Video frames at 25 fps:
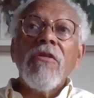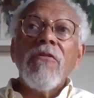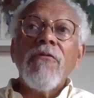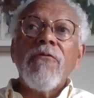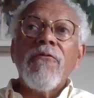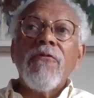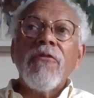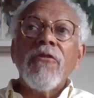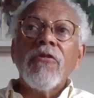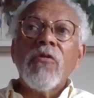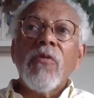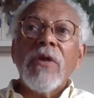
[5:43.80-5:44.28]
the
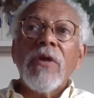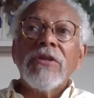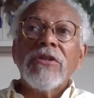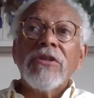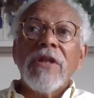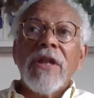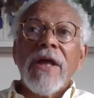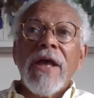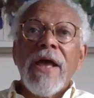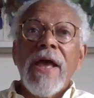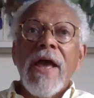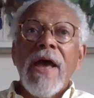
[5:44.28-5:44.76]
first
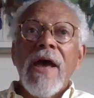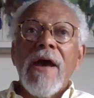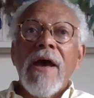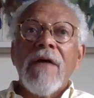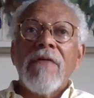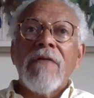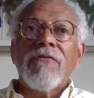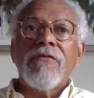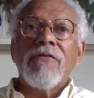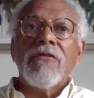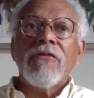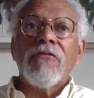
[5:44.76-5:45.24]
question I
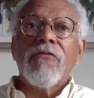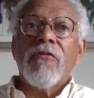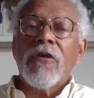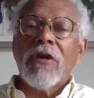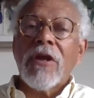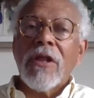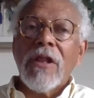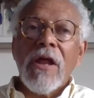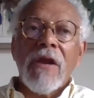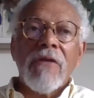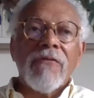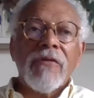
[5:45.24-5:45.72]
have, just for
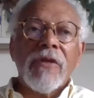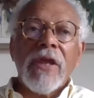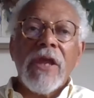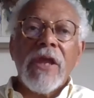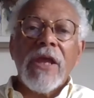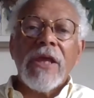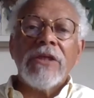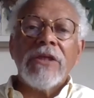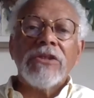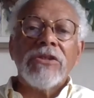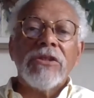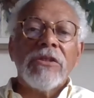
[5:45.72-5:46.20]

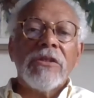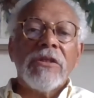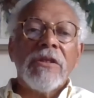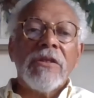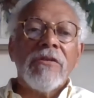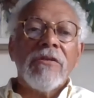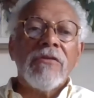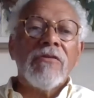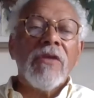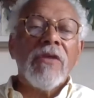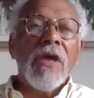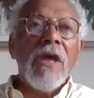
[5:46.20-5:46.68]
clarification,
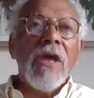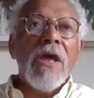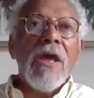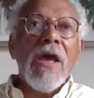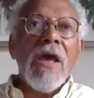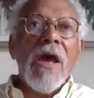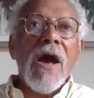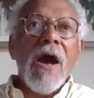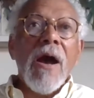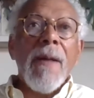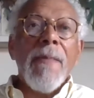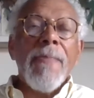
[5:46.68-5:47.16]
is
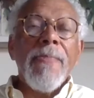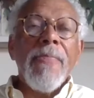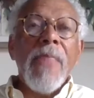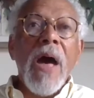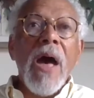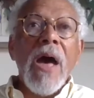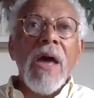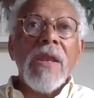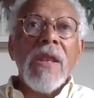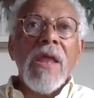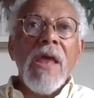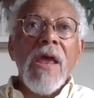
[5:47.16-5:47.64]

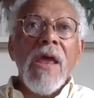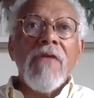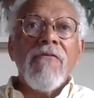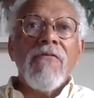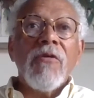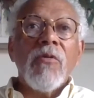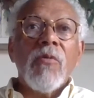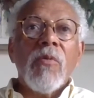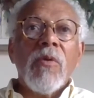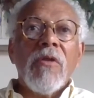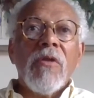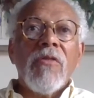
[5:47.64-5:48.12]
not
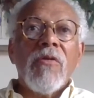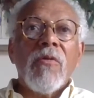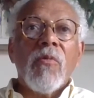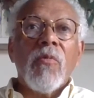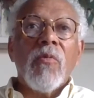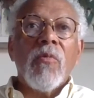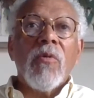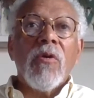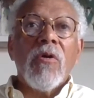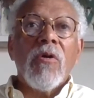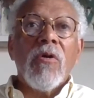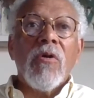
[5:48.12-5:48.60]
everyone in the
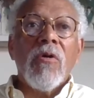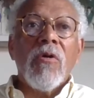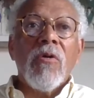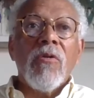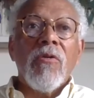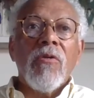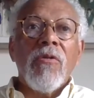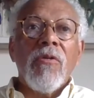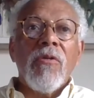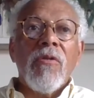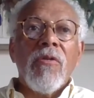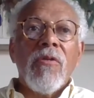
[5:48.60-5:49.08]

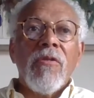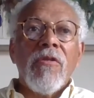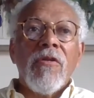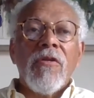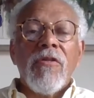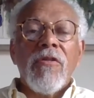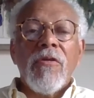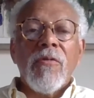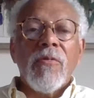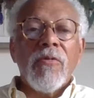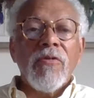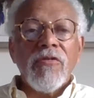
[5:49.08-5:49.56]
world,
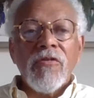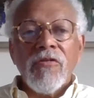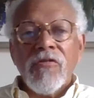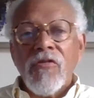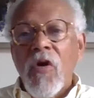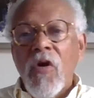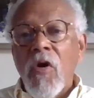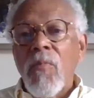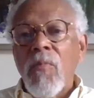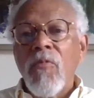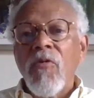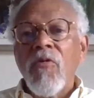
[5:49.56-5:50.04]
there was this
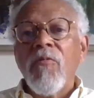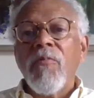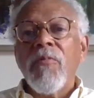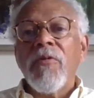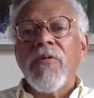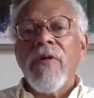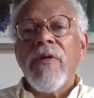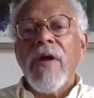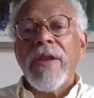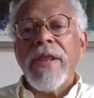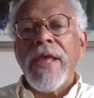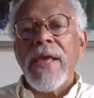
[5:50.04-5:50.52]
whole
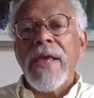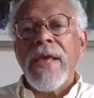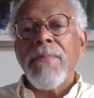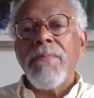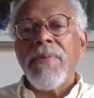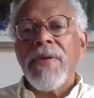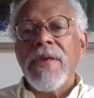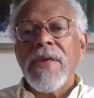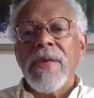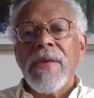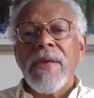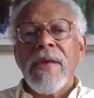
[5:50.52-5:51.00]
movement around
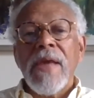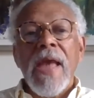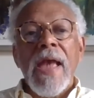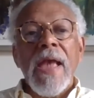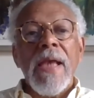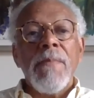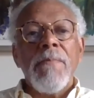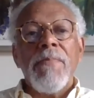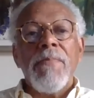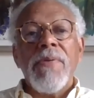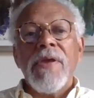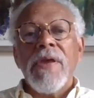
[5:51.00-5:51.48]

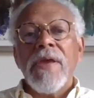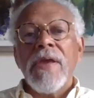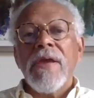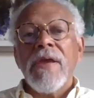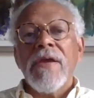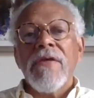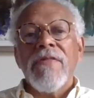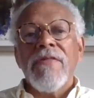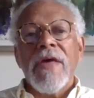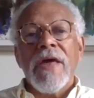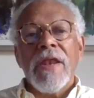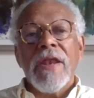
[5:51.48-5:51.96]

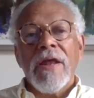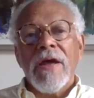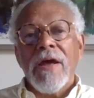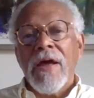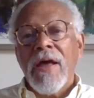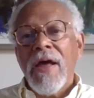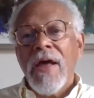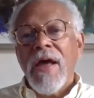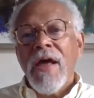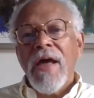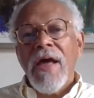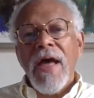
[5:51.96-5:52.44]
AP, and that
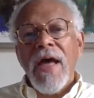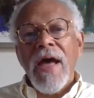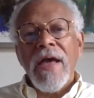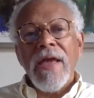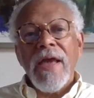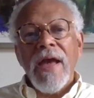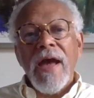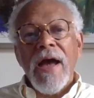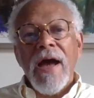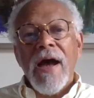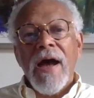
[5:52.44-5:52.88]
a